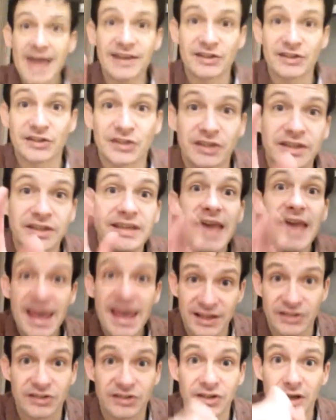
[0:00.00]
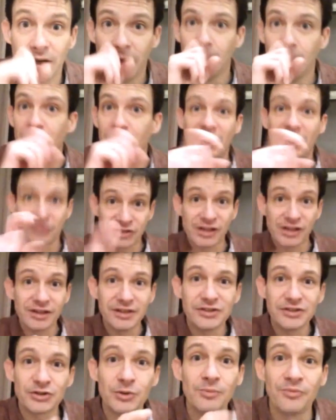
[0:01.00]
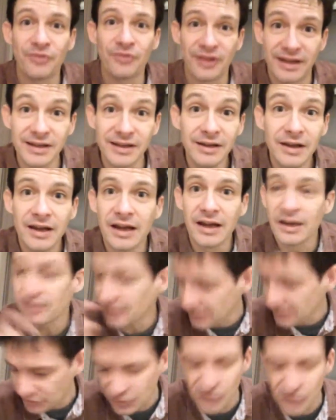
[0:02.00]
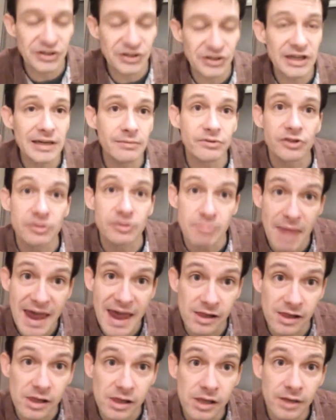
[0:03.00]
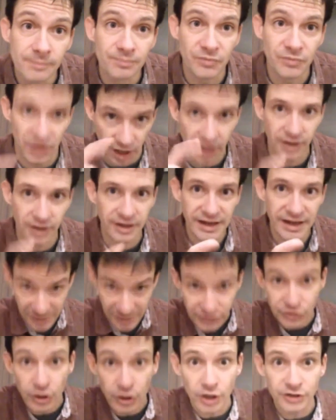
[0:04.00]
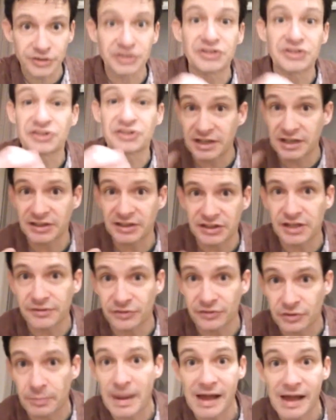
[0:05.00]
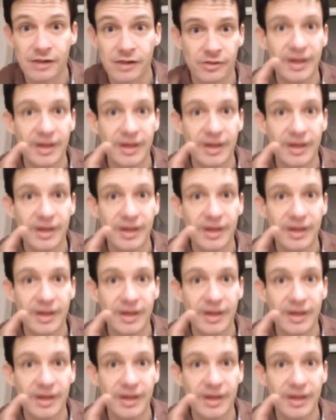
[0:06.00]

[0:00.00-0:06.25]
Yes, but I'll tell you something. It's the same smell, and it has got a distinctive smell.